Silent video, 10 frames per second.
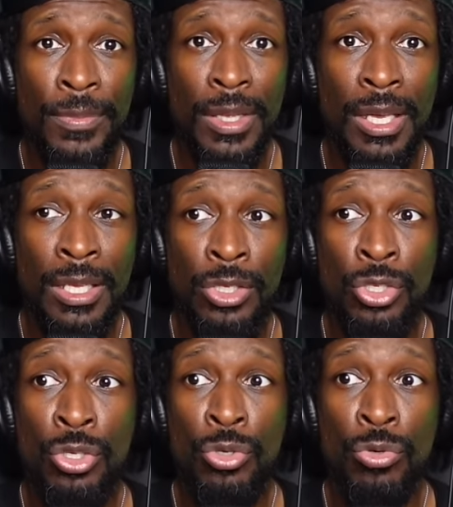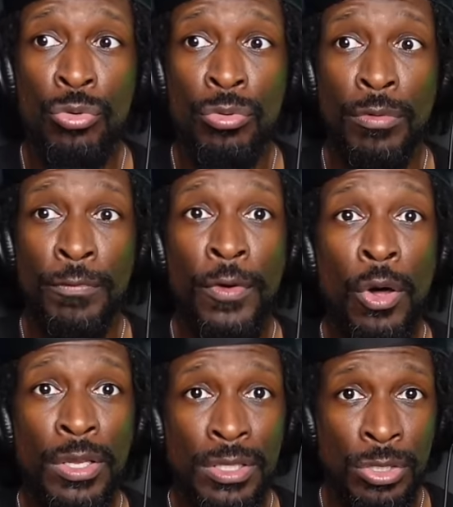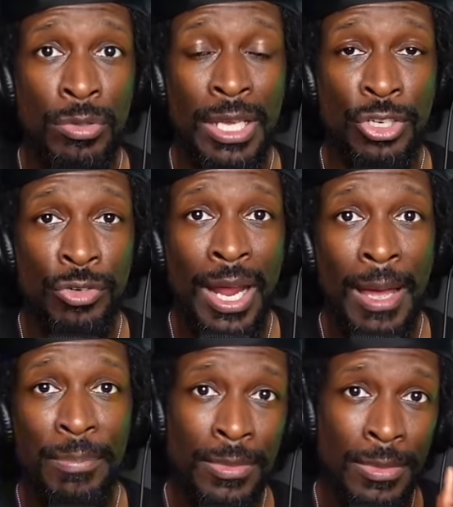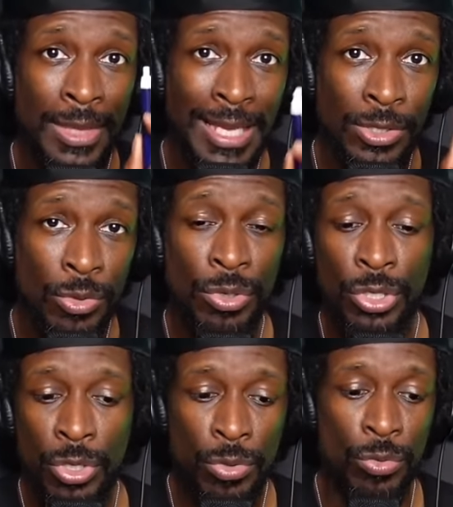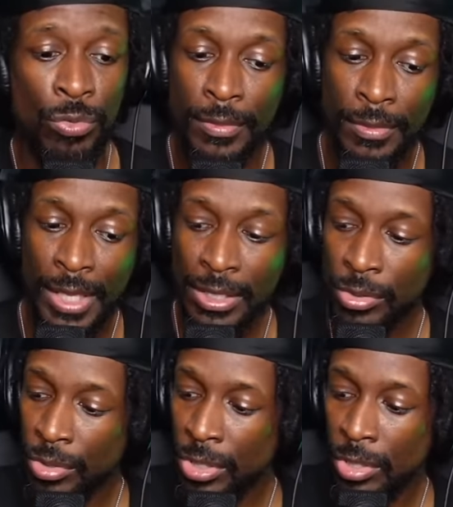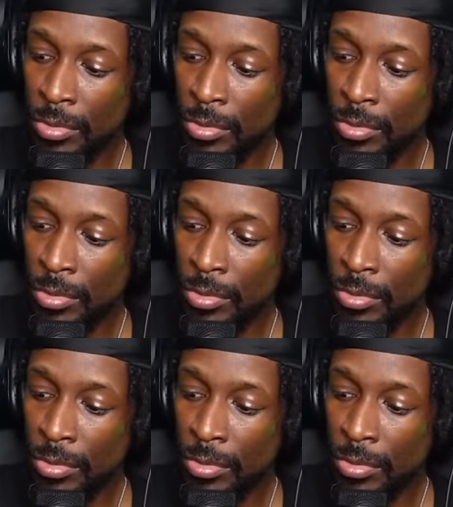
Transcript: and you fall into their trap, that's on you. That's on you.